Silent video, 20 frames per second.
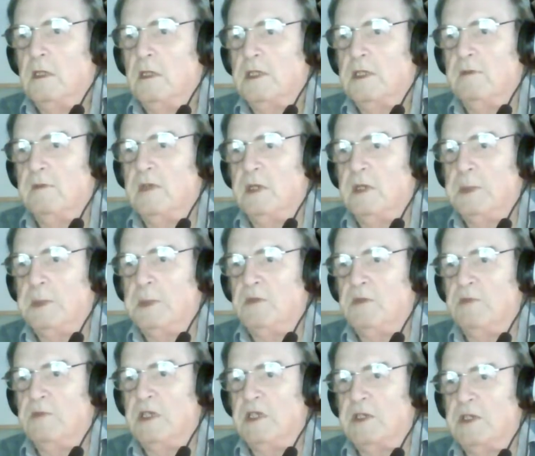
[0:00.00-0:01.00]
give it a few
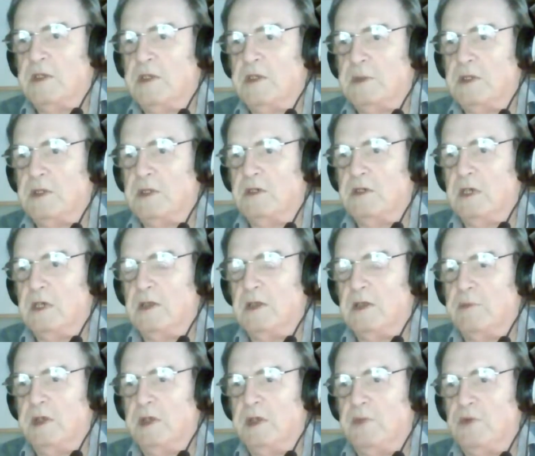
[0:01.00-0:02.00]
minutes for other
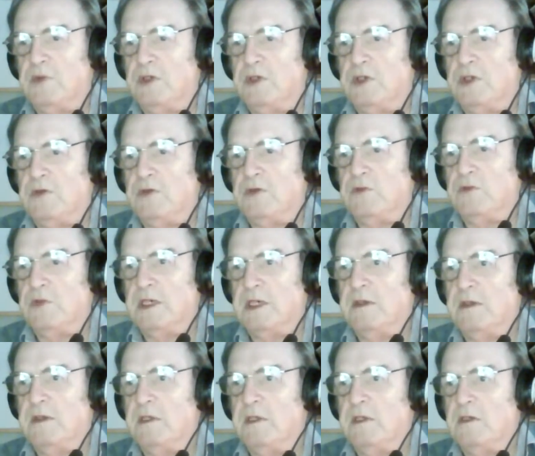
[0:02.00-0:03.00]
people
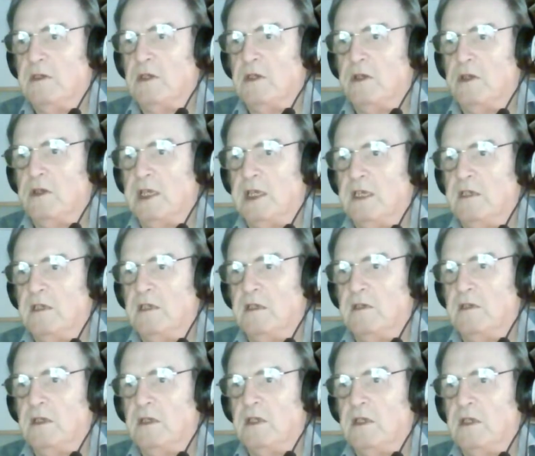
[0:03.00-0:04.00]
to log in.
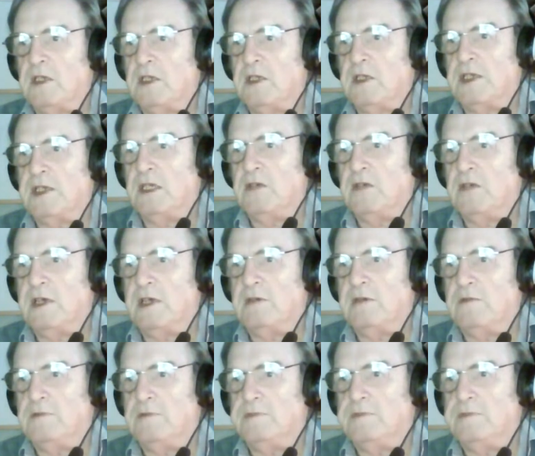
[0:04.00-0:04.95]
Nice to see you all.